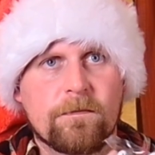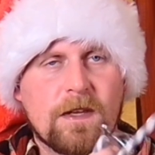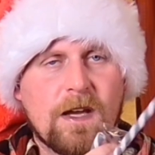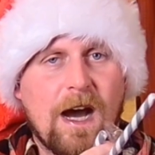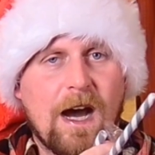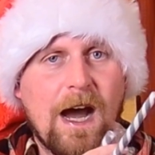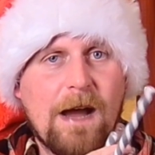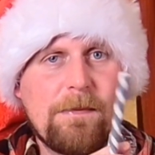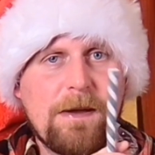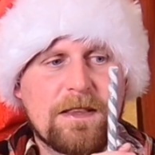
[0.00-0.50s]

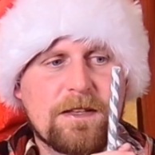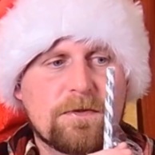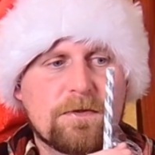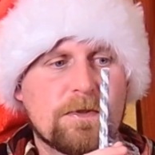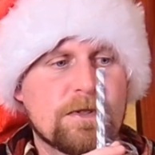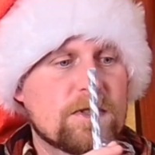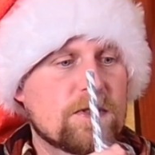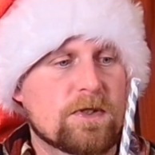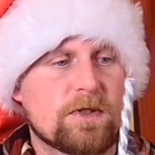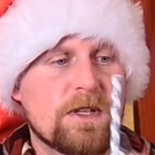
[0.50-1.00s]
I make this
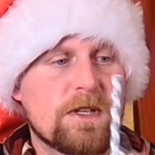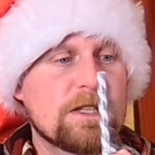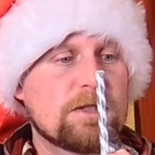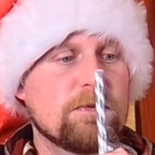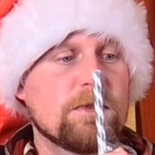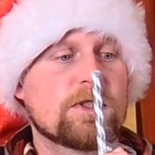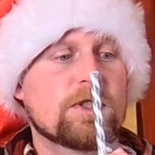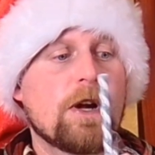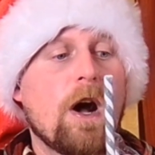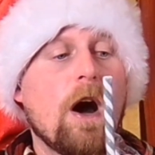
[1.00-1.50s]
one this
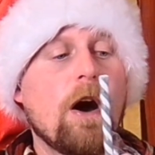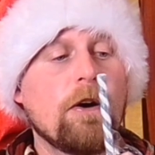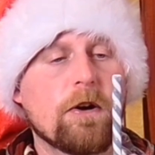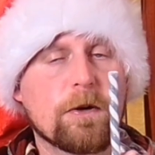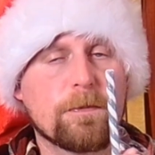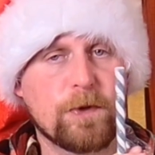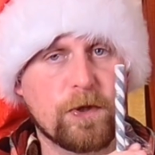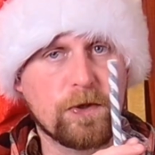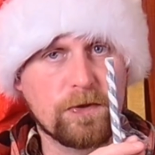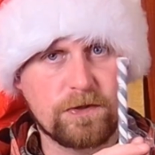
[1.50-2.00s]
one's
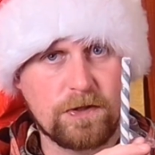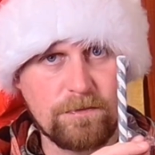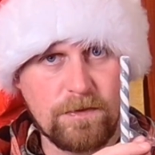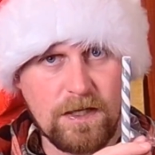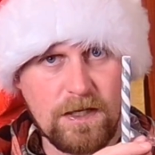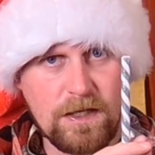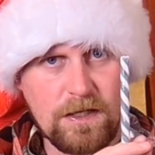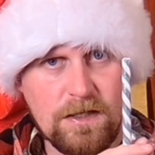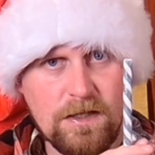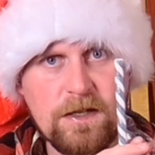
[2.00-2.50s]
tolerable to
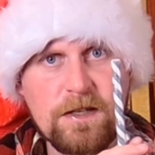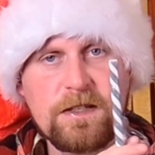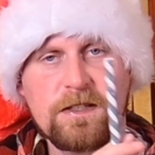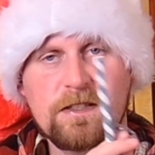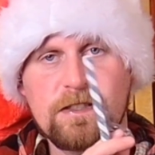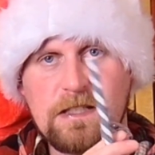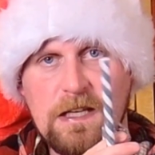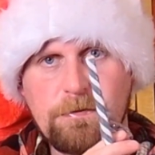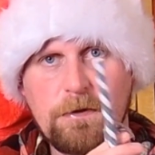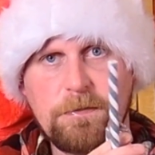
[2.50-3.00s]
me
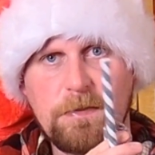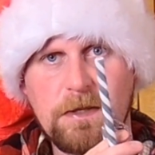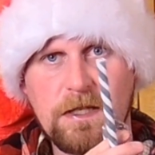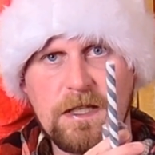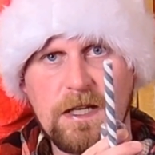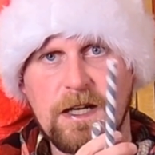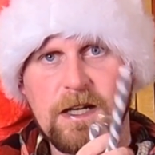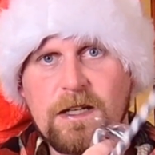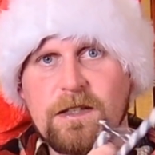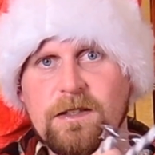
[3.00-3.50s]
simply
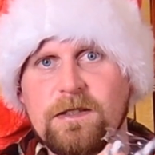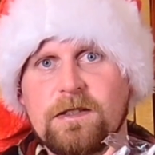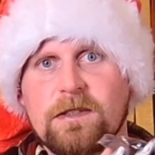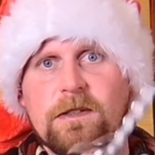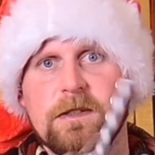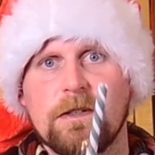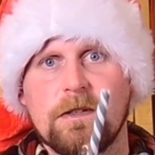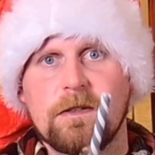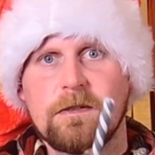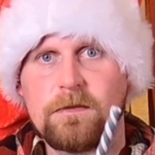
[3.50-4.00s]
because
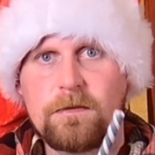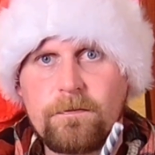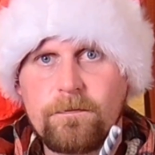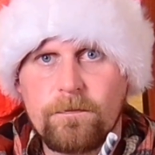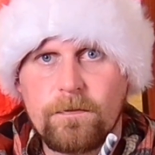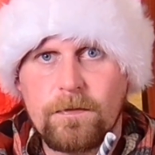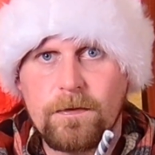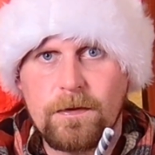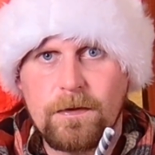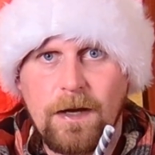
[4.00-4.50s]

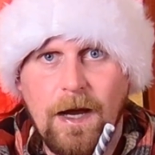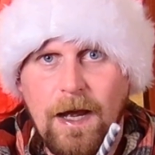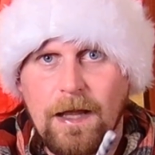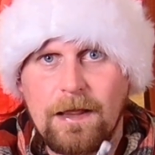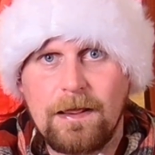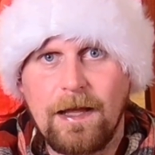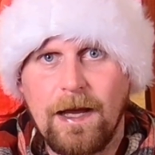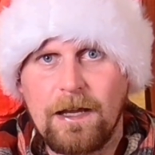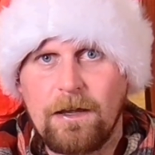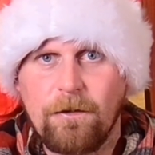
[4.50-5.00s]
I
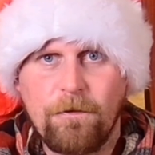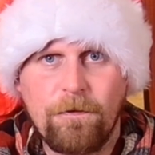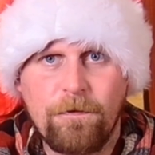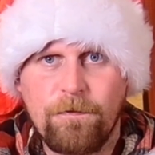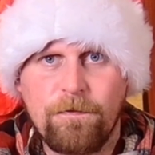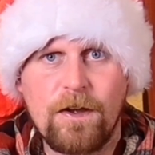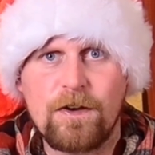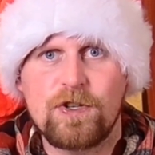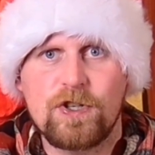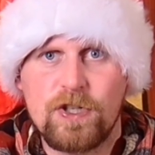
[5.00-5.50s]
like
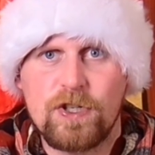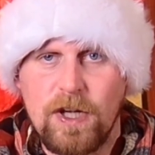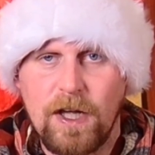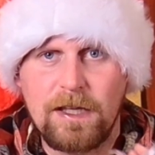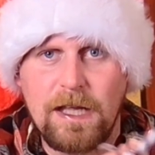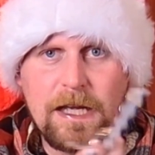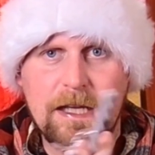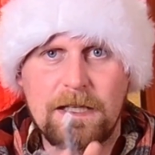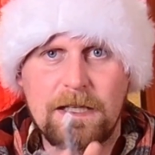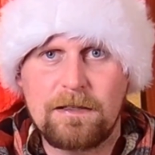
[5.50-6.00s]
fish. I
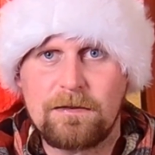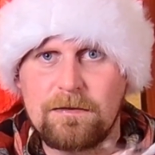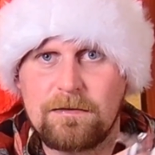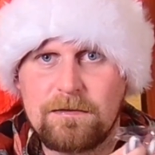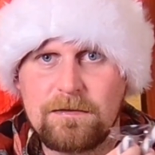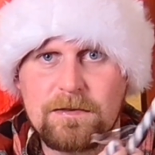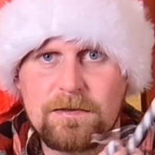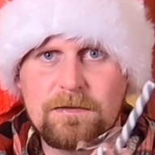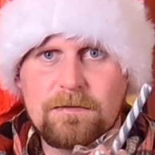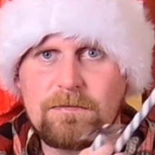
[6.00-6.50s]
like
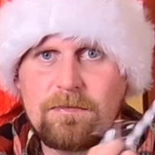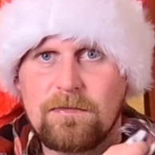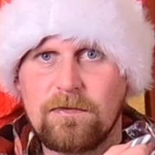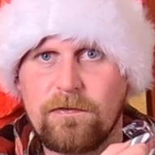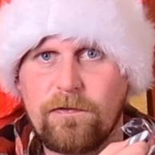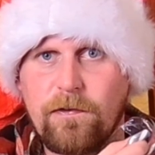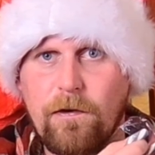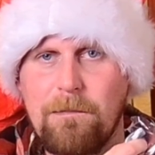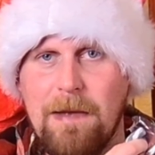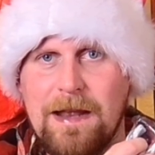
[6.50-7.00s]

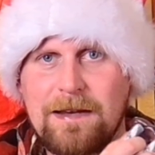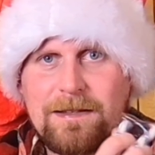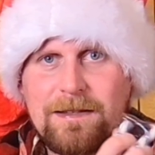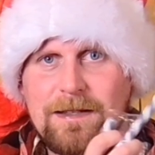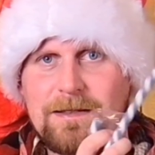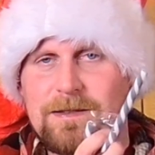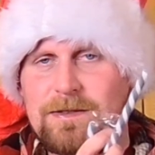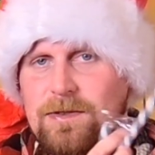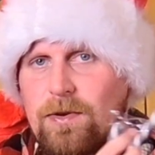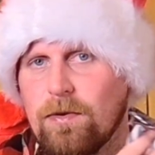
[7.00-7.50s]

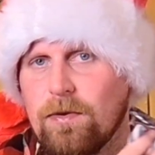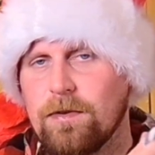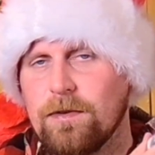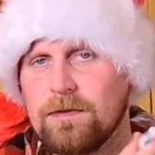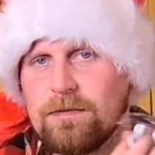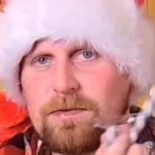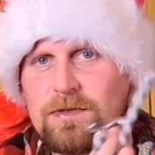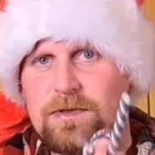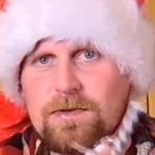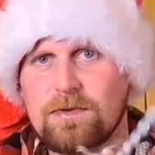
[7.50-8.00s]
fermented so
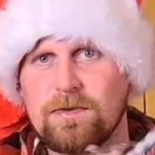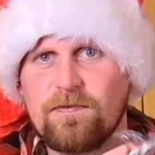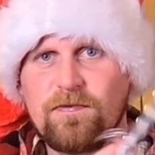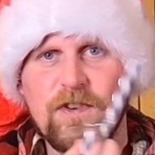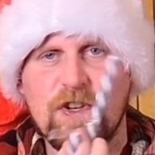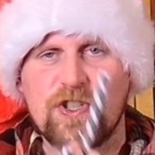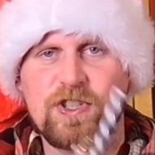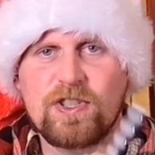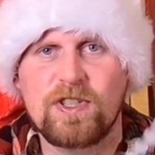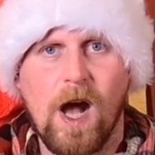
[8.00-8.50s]

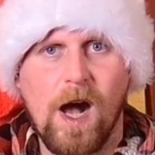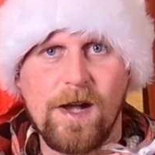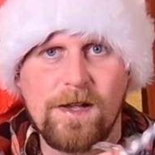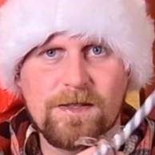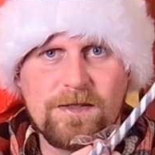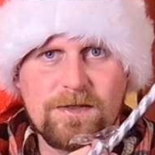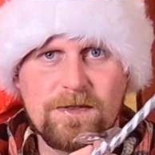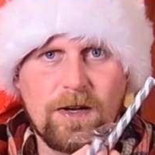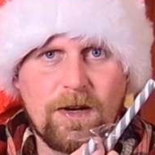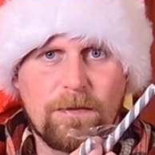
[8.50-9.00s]
fish sauce.
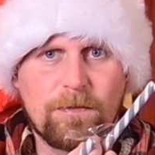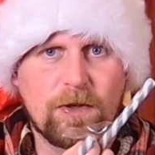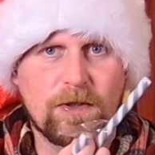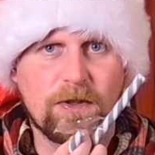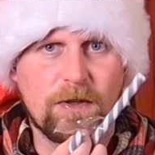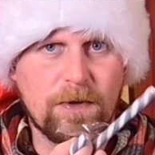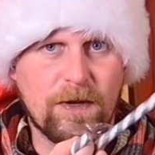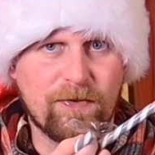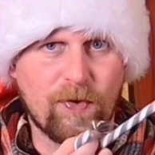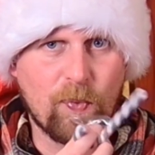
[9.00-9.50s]
So I'm a
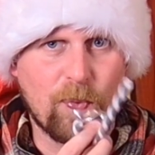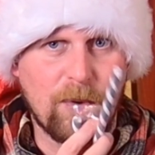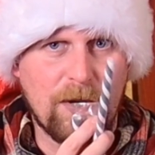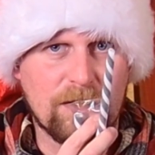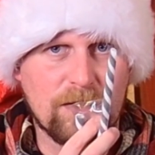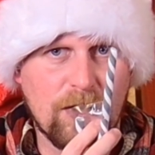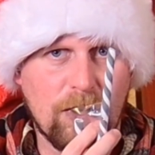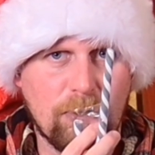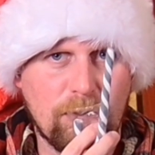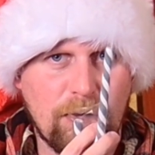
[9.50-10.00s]
little bit of a
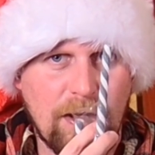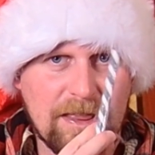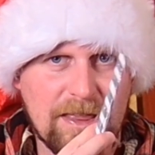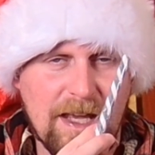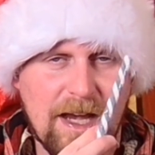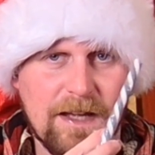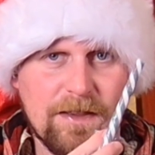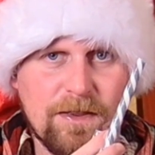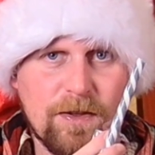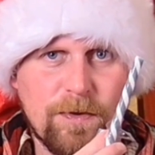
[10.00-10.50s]
weirdo like
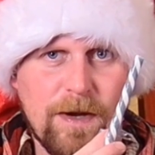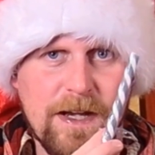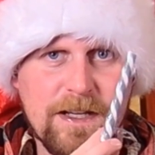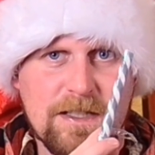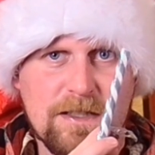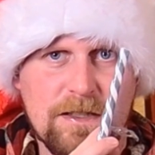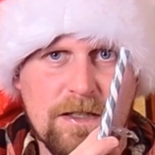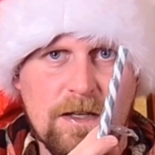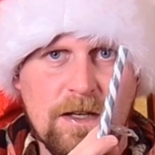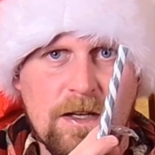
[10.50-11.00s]
that in the
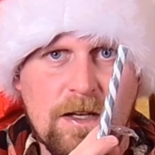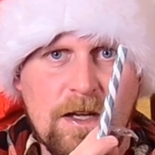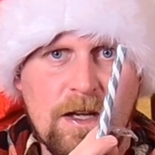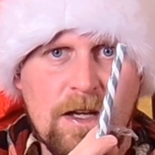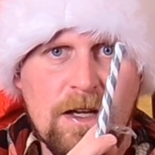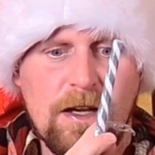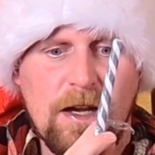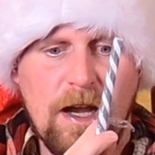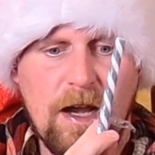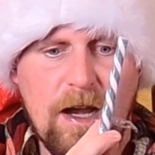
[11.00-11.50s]
West.
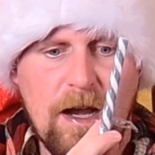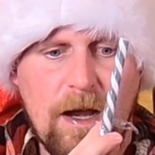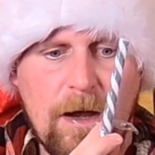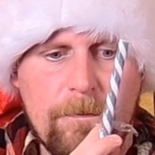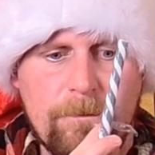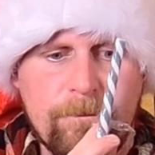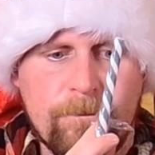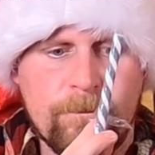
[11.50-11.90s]
Uh,